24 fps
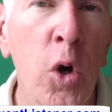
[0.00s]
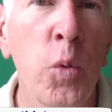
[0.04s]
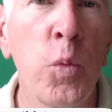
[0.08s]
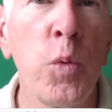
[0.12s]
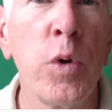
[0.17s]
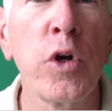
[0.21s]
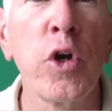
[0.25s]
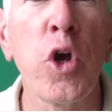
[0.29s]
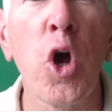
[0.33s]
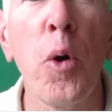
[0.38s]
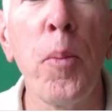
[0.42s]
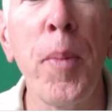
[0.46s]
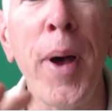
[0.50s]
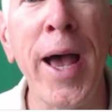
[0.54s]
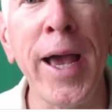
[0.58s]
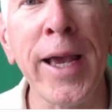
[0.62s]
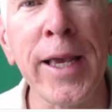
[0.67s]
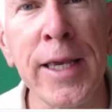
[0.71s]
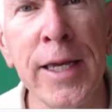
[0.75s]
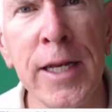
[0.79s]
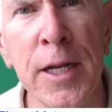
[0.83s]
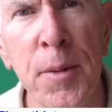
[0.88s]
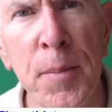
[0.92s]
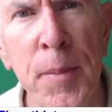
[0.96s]
We'll go
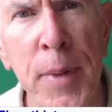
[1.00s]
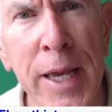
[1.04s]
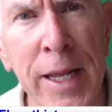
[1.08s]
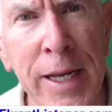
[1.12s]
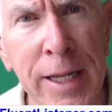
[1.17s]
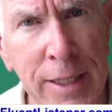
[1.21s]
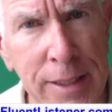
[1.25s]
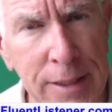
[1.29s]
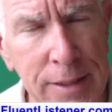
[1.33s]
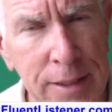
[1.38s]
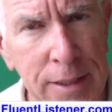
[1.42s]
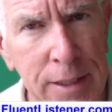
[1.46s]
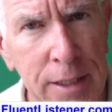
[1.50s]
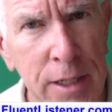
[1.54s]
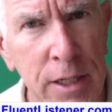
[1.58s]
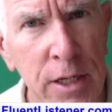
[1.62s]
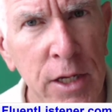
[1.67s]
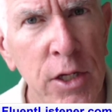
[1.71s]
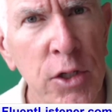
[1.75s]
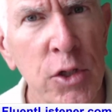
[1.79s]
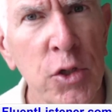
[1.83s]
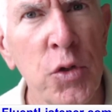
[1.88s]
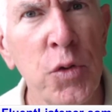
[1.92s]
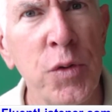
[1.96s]
back in a minute
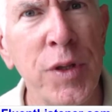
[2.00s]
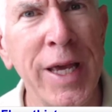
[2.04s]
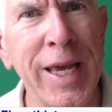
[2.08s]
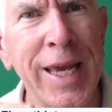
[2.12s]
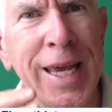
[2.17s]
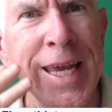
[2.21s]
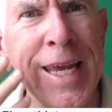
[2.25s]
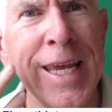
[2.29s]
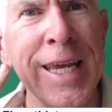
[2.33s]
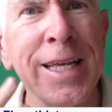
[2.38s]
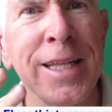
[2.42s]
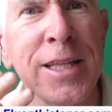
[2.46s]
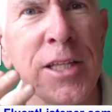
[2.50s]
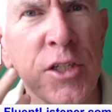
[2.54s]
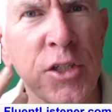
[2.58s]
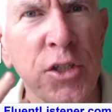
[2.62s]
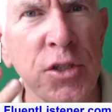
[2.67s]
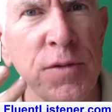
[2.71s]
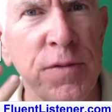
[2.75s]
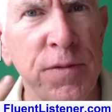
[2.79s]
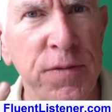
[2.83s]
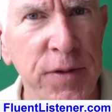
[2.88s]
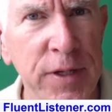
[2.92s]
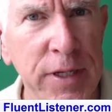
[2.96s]
to the
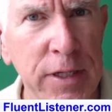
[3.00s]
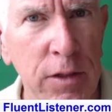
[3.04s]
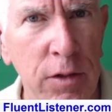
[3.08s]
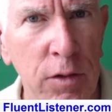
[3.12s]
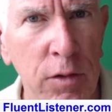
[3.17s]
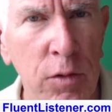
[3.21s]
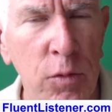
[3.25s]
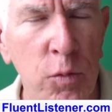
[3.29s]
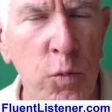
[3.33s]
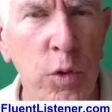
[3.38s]
English feel.